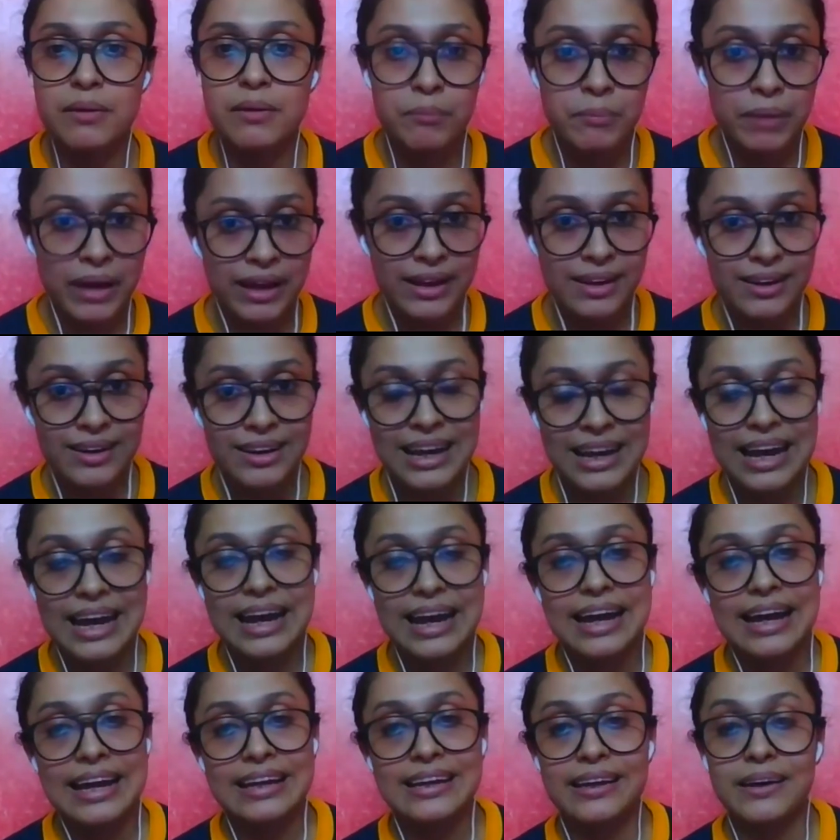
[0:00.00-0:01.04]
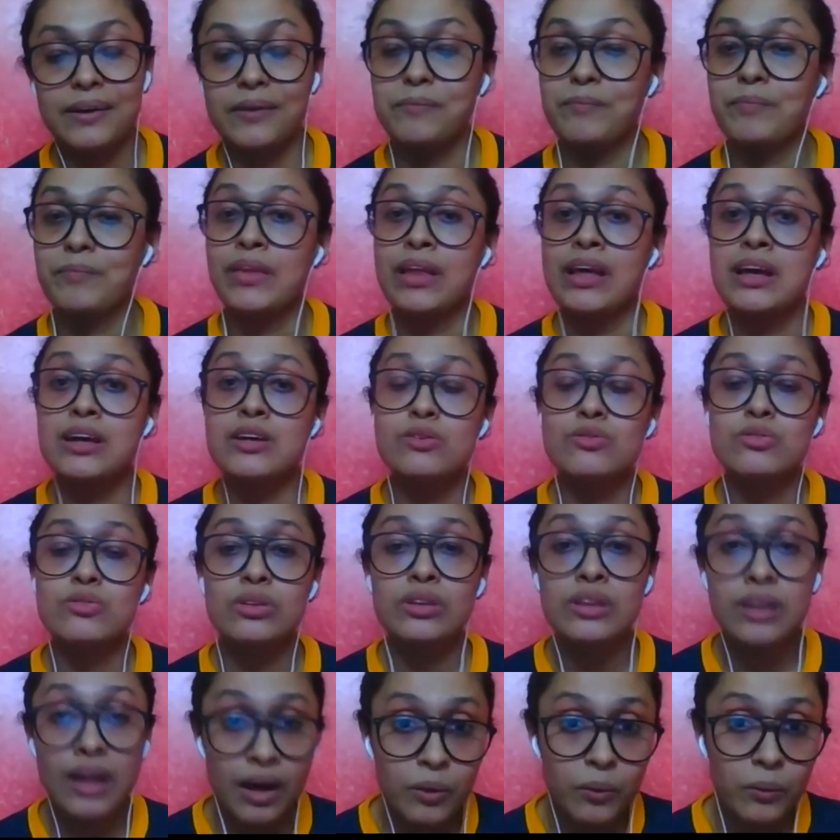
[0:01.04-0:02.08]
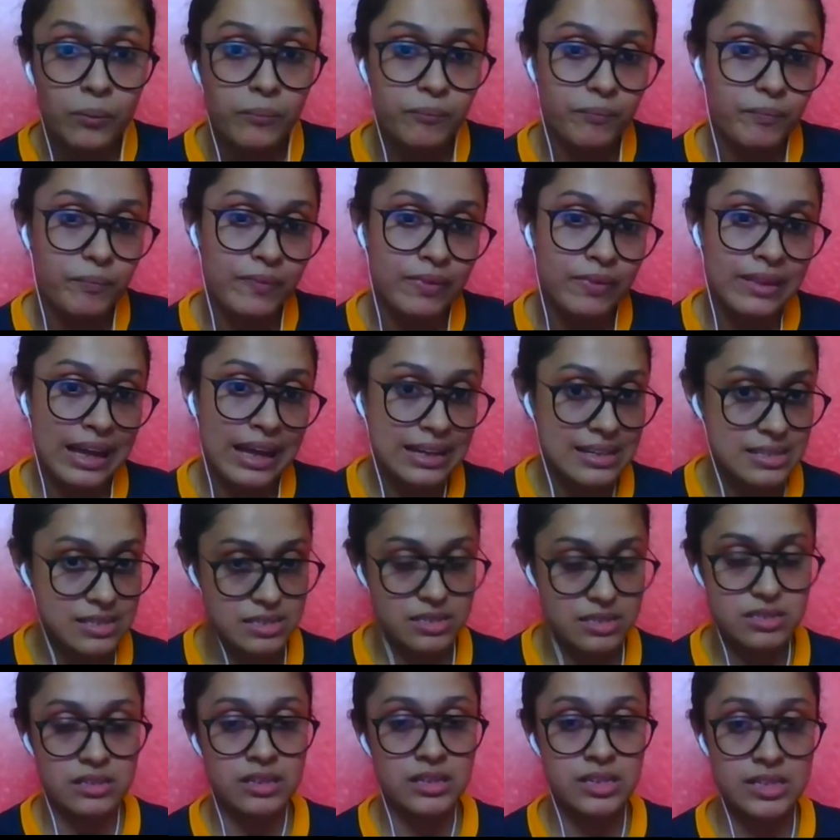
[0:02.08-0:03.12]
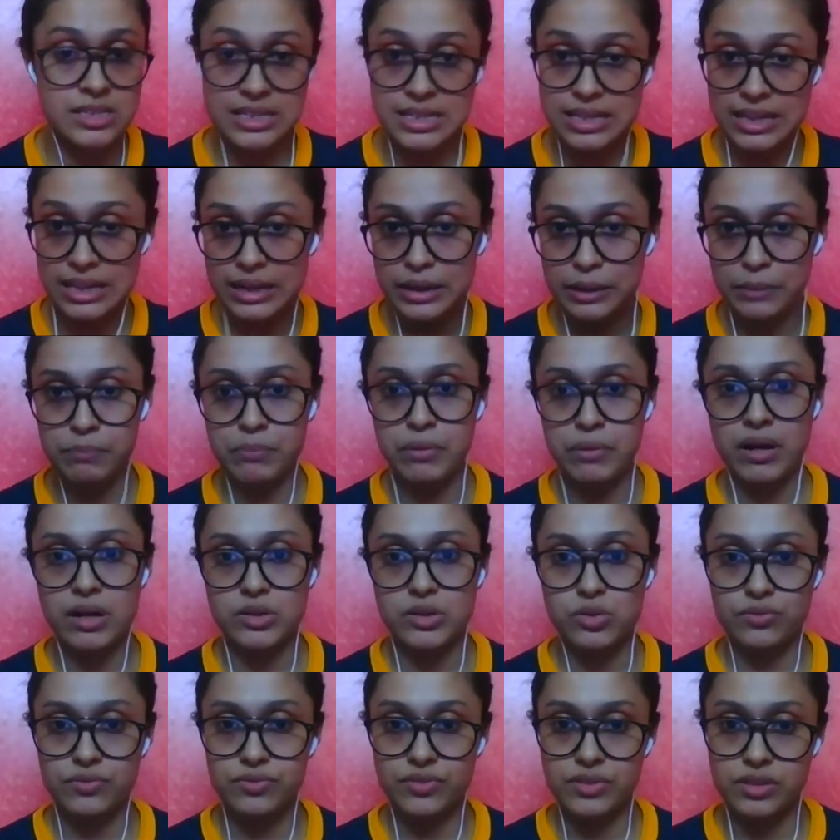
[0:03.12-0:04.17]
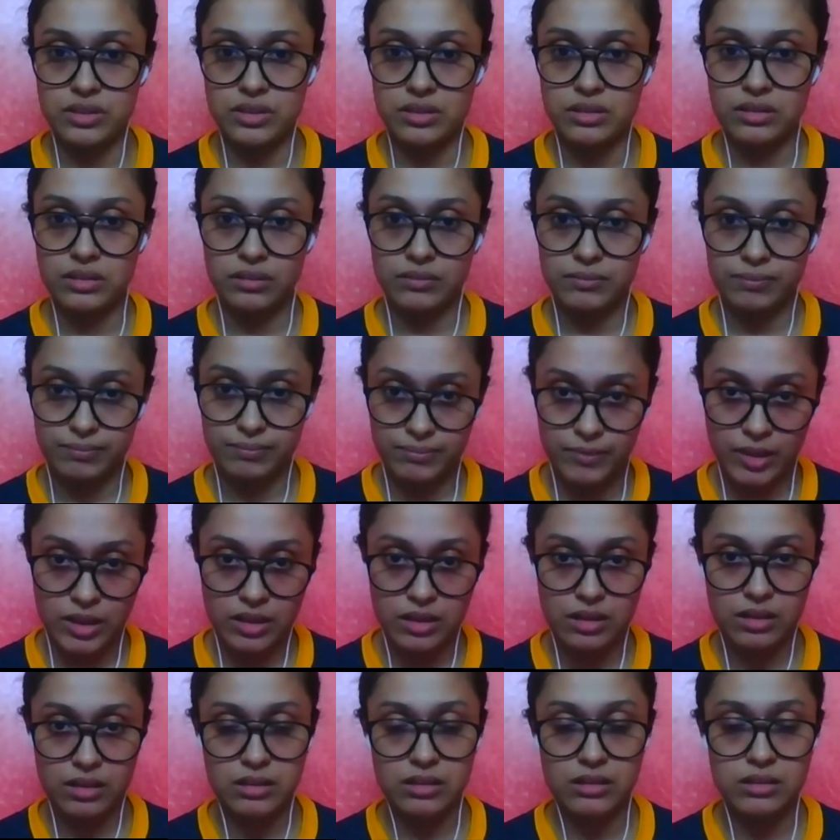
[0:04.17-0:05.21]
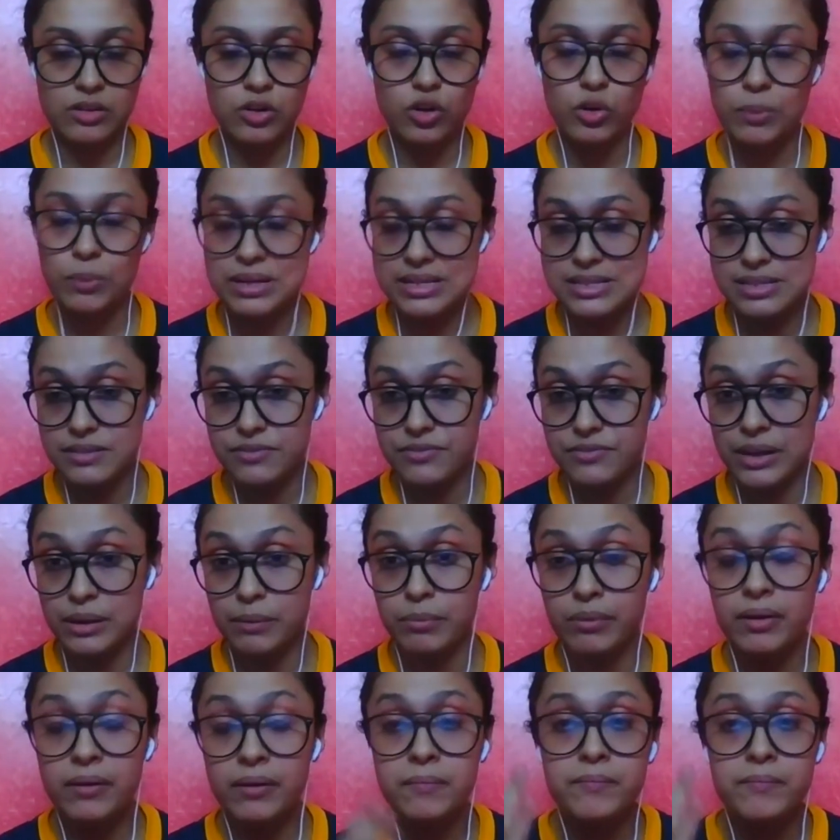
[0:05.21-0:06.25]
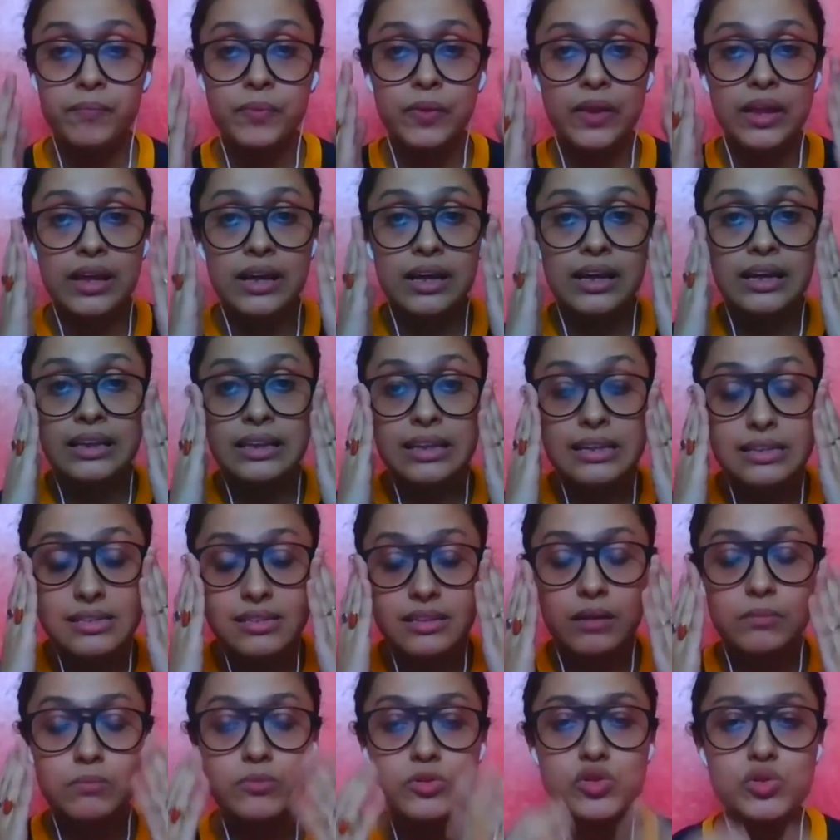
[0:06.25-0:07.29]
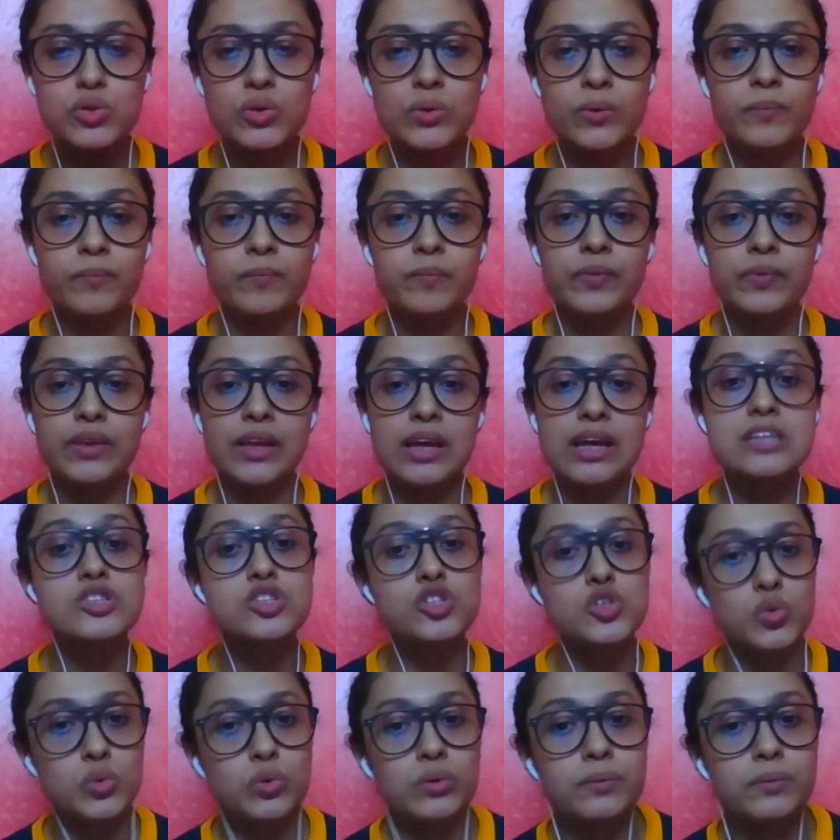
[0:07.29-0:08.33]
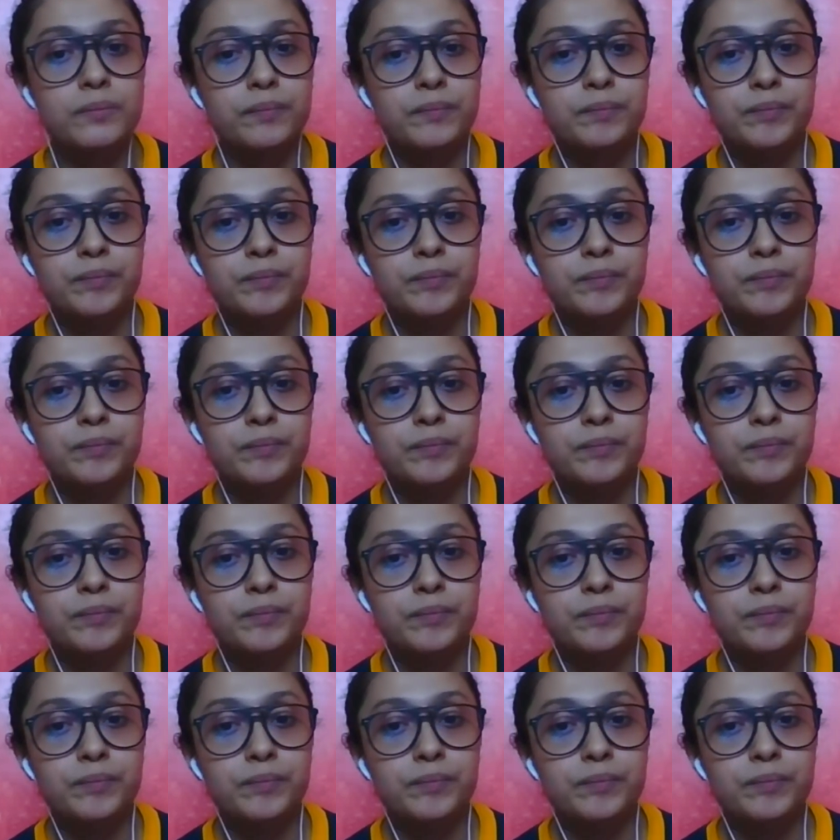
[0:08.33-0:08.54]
come back. Yeah, so now that's the DNA part of the chromatin fiber. Let us come to histone.